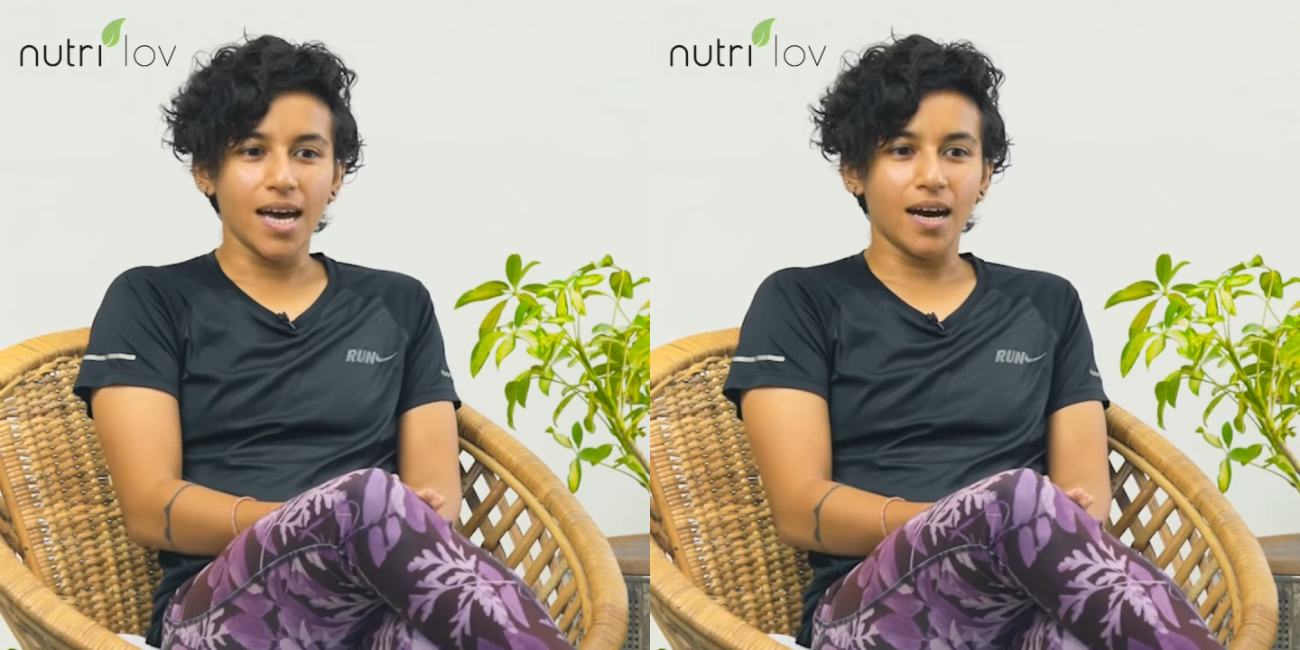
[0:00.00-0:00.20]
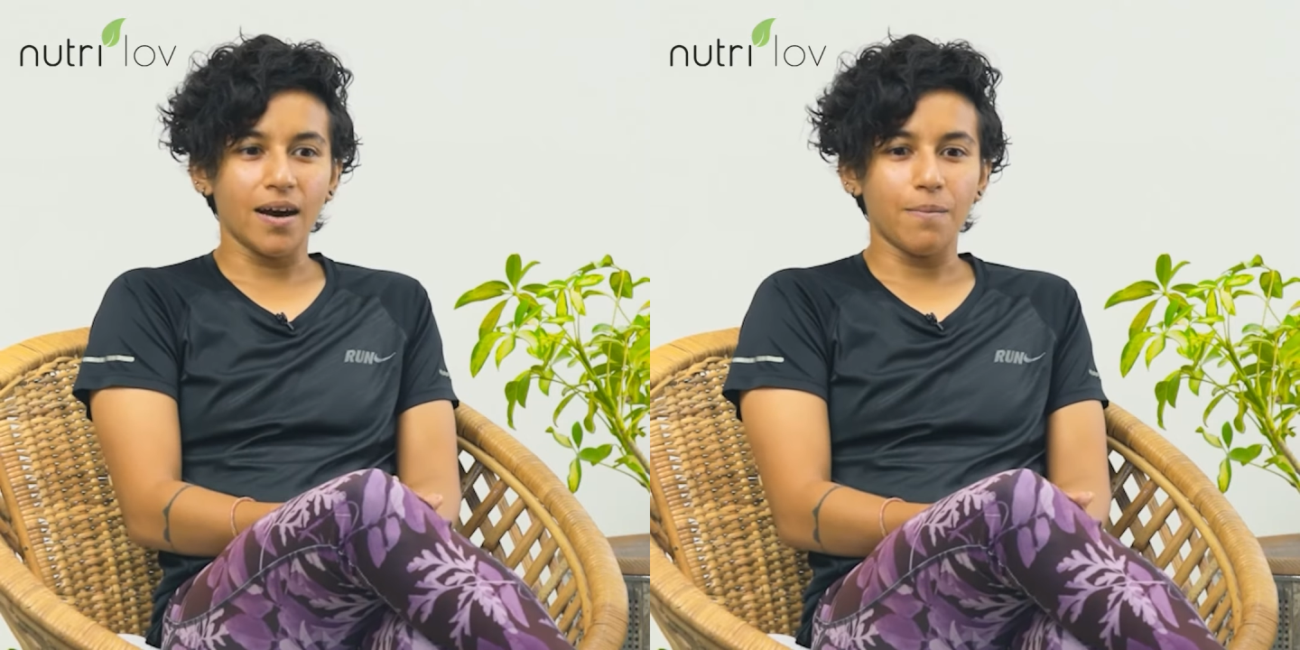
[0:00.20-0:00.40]

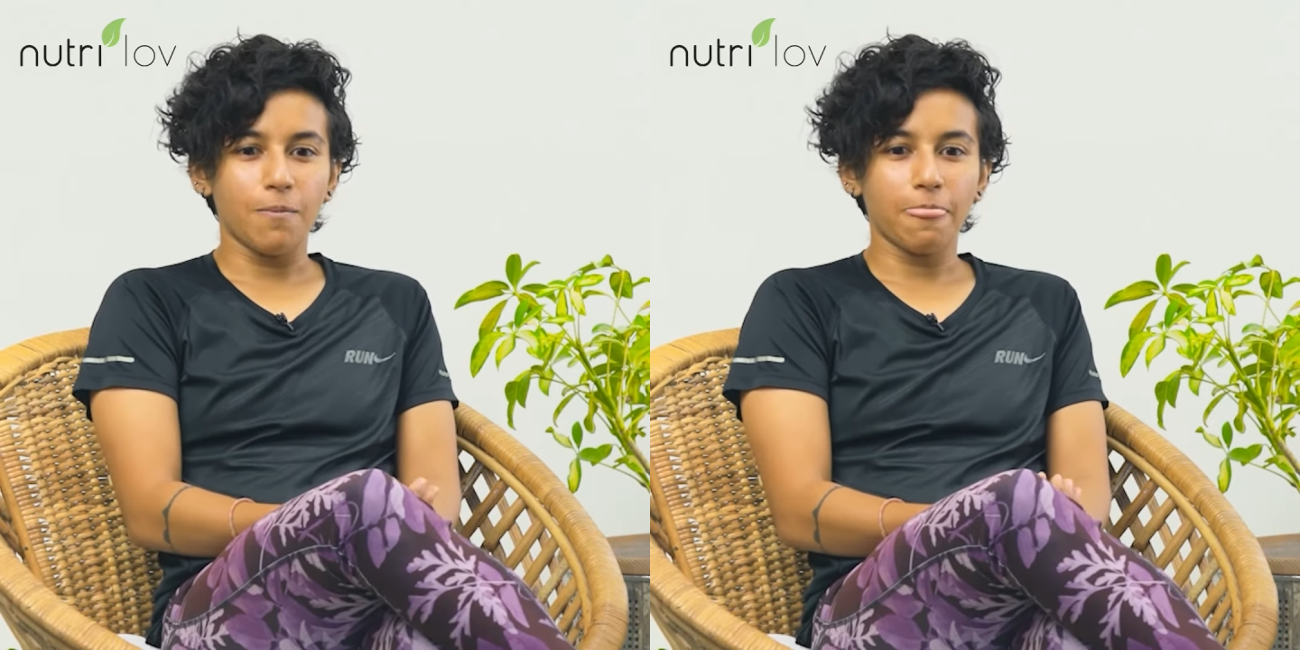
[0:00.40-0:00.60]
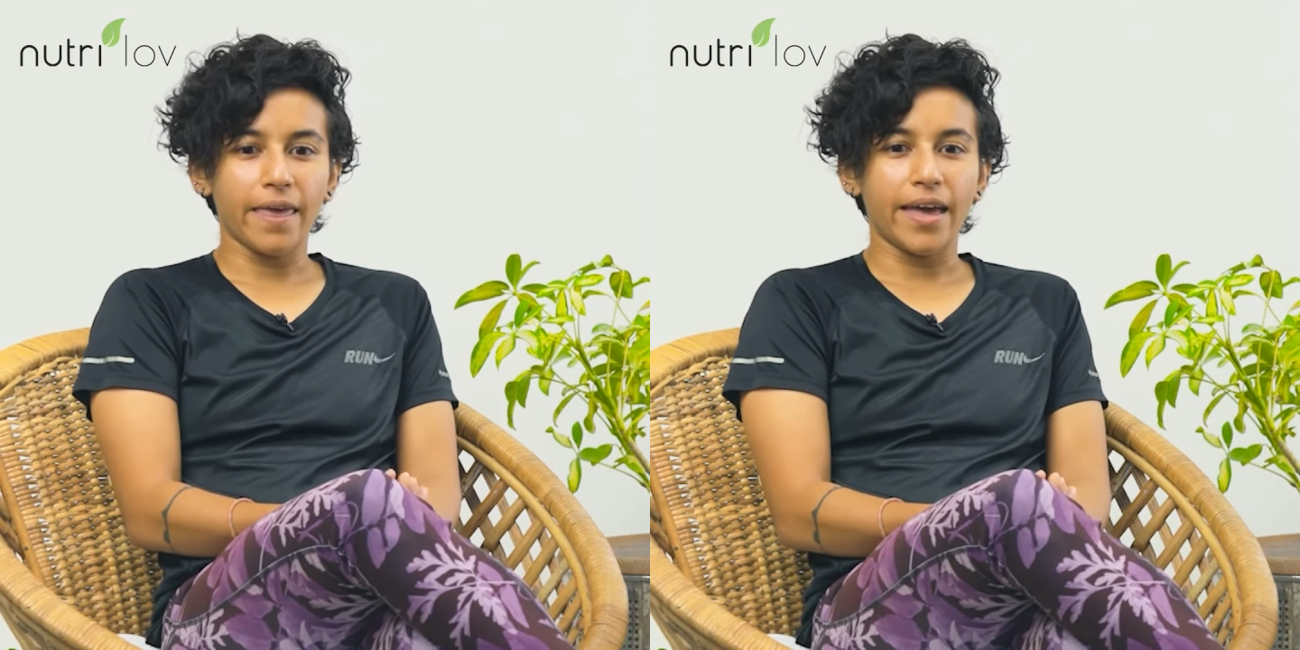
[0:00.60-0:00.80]

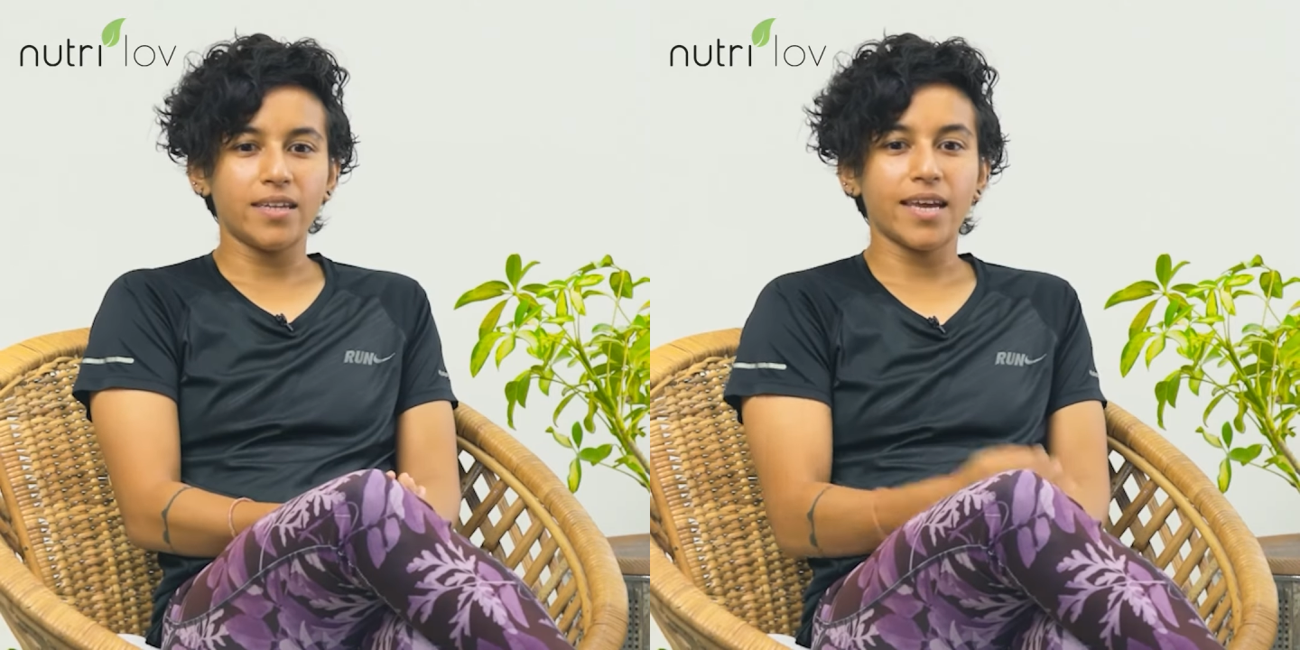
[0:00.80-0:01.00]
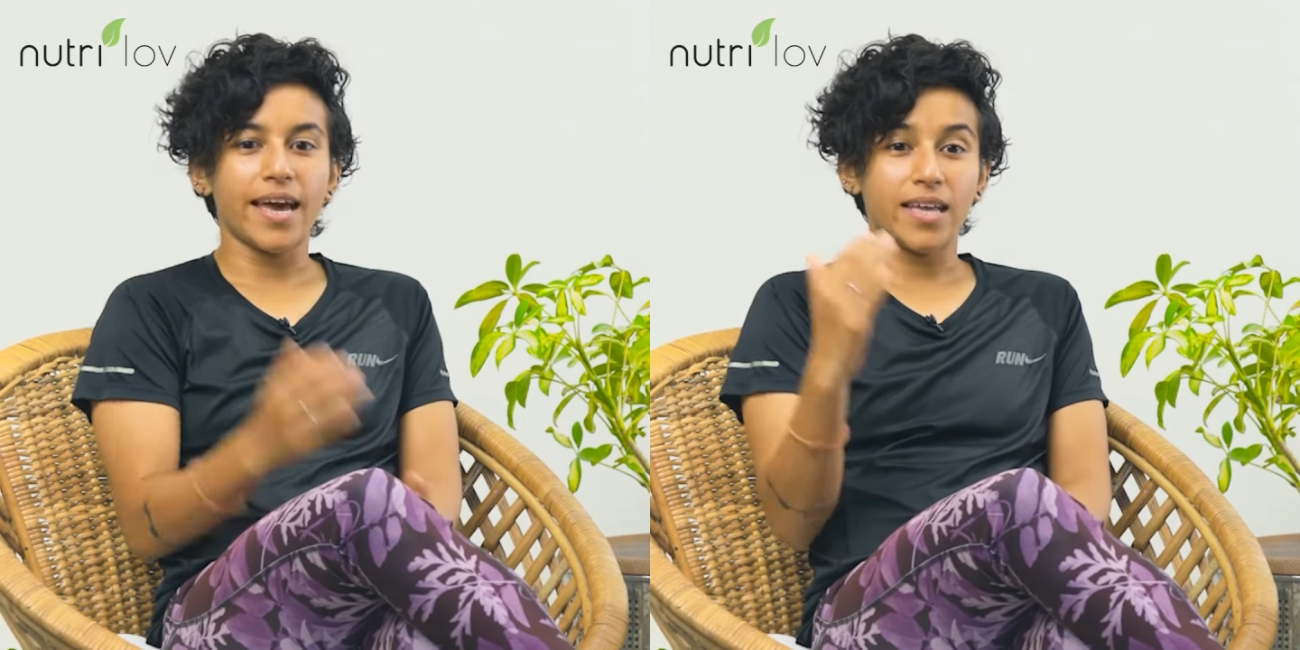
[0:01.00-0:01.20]
Um,
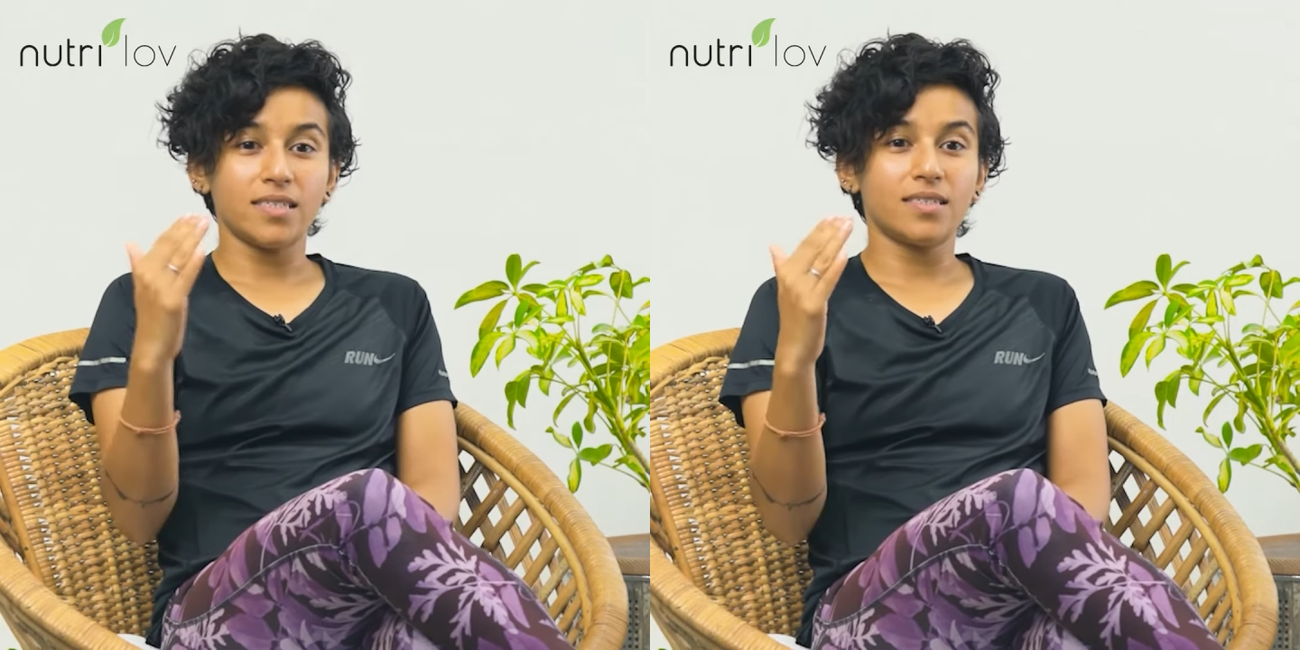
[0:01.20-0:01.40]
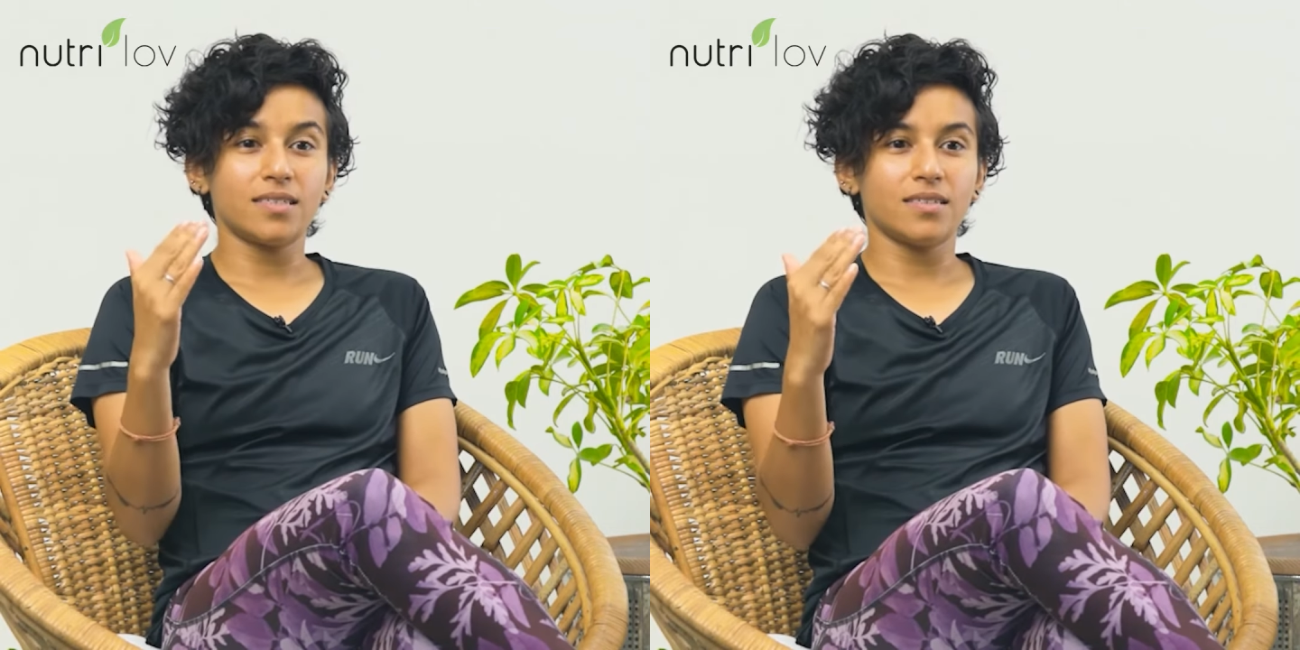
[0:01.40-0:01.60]
and
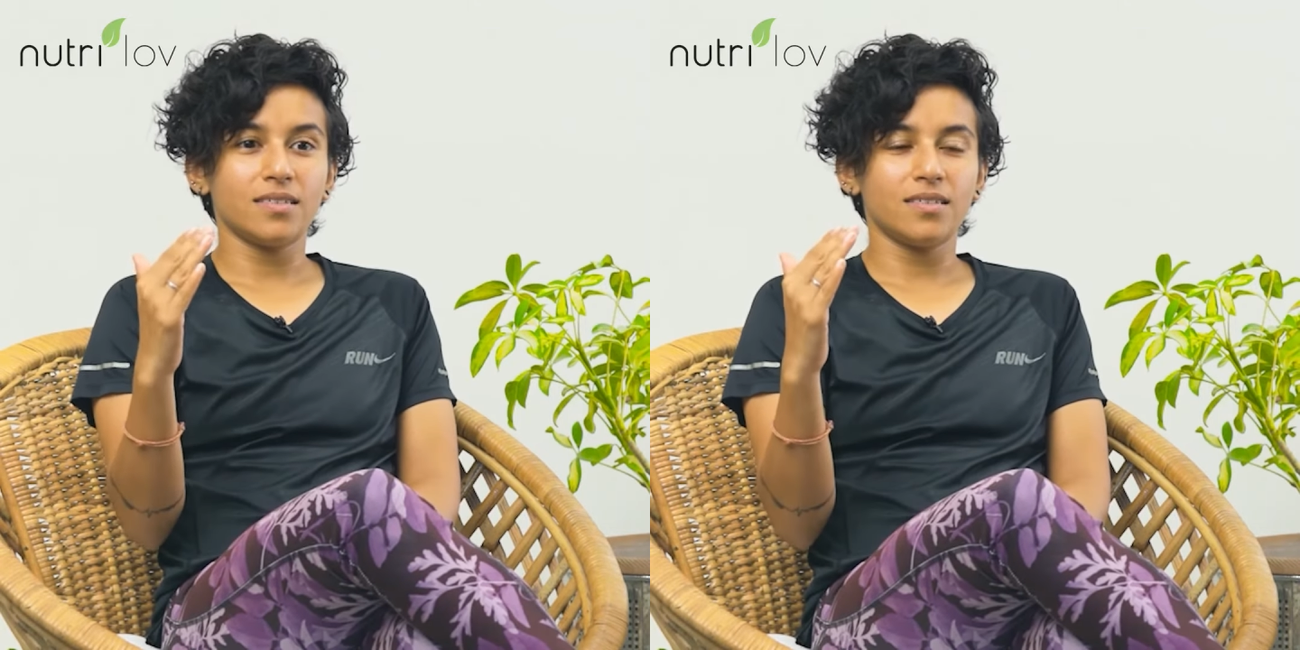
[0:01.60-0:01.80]
as